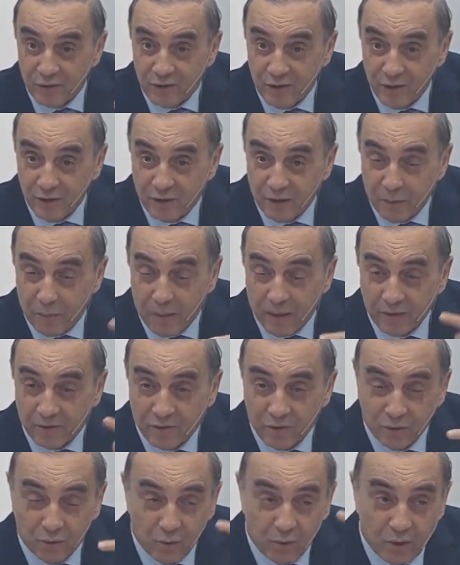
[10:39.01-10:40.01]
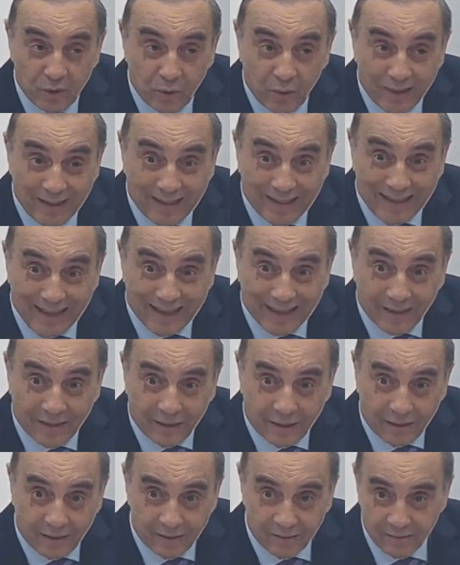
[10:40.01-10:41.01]
The Gospels were written
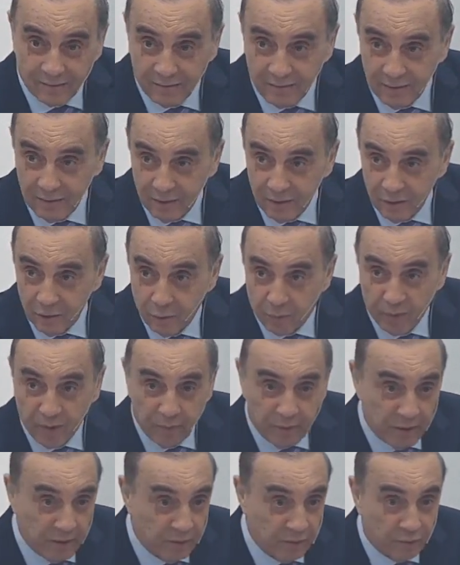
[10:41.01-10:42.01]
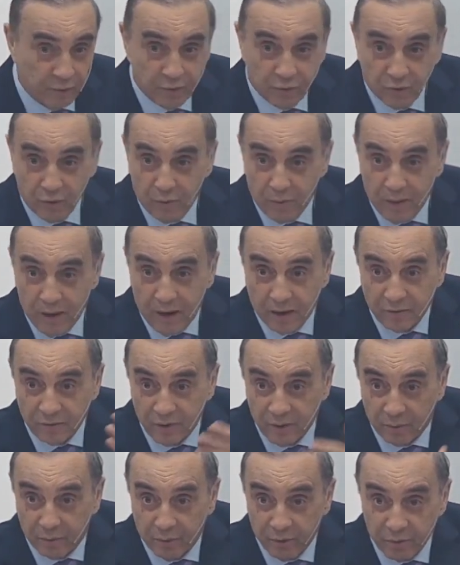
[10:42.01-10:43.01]
from the year 80,
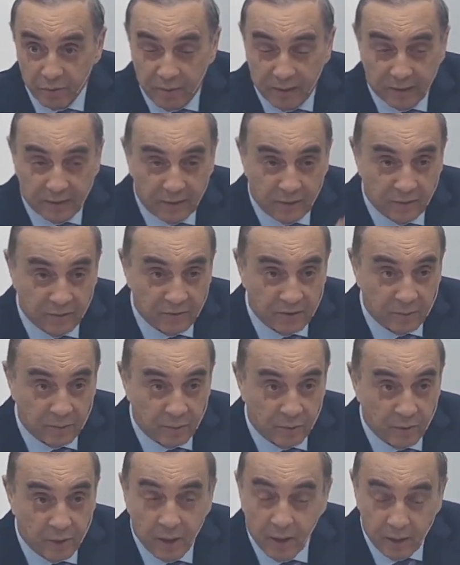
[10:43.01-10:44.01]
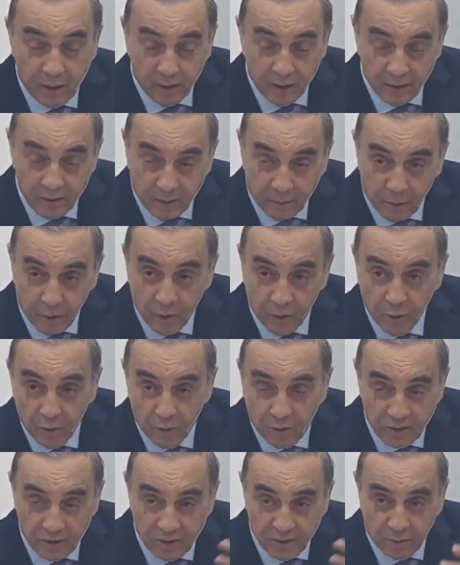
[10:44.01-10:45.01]
the first John, Mark, and then
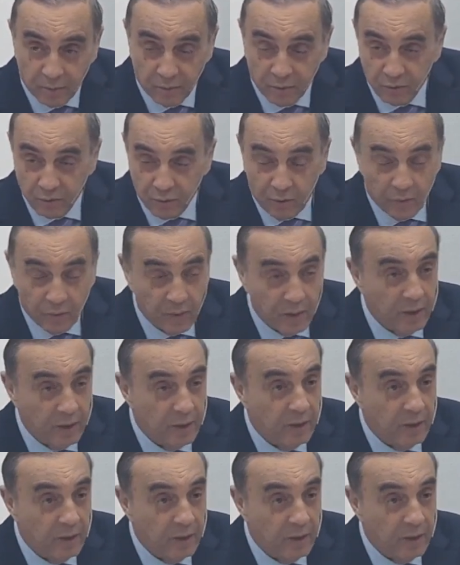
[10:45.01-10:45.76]
Matthew, then Luke,